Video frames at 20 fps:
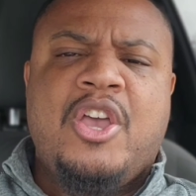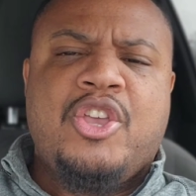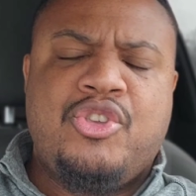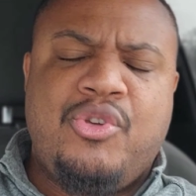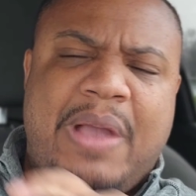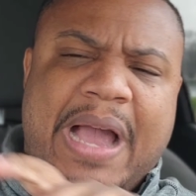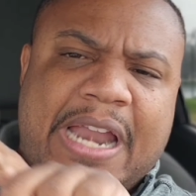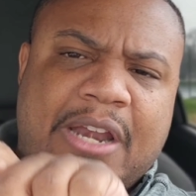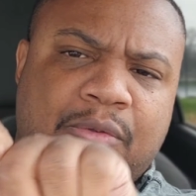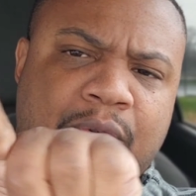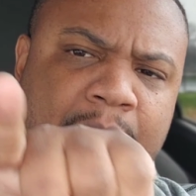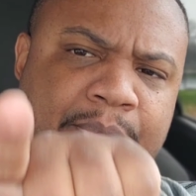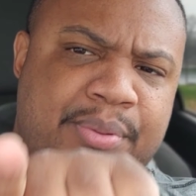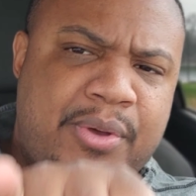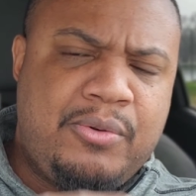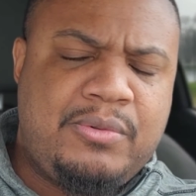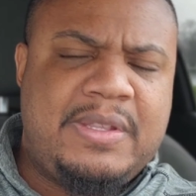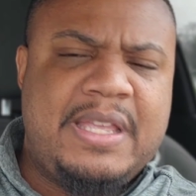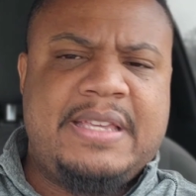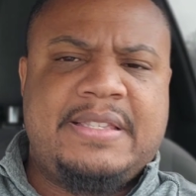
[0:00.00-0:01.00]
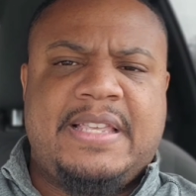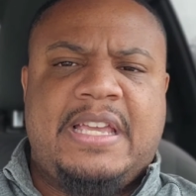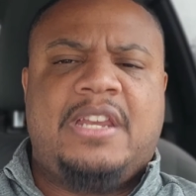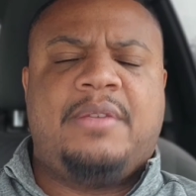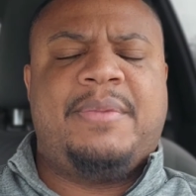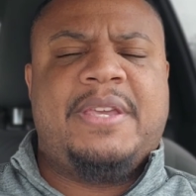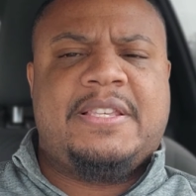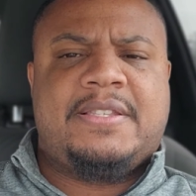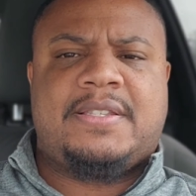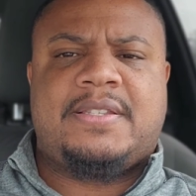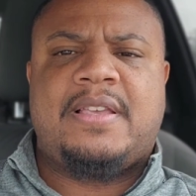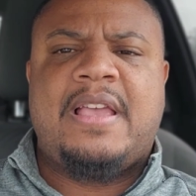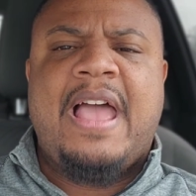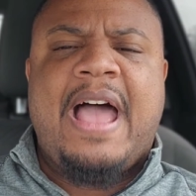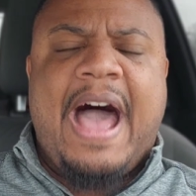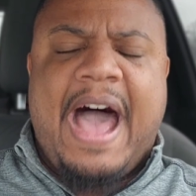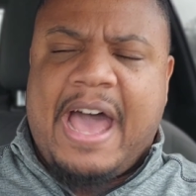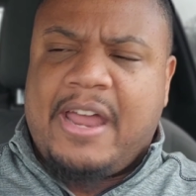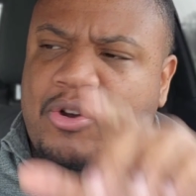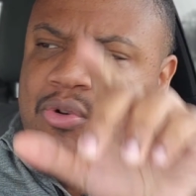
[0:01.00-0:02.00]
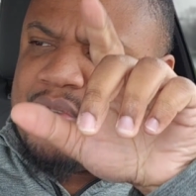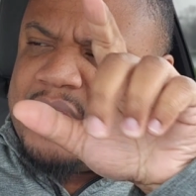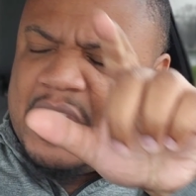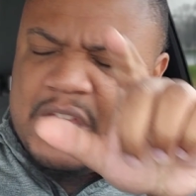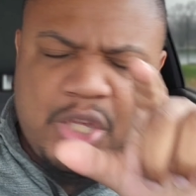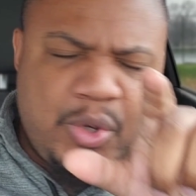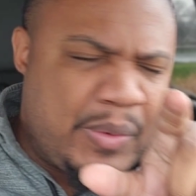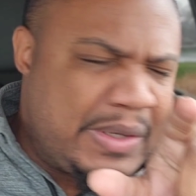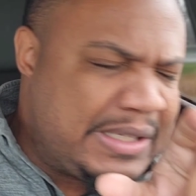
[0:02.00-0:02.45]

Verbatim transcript: You got to rebuke these enemies. I don't care the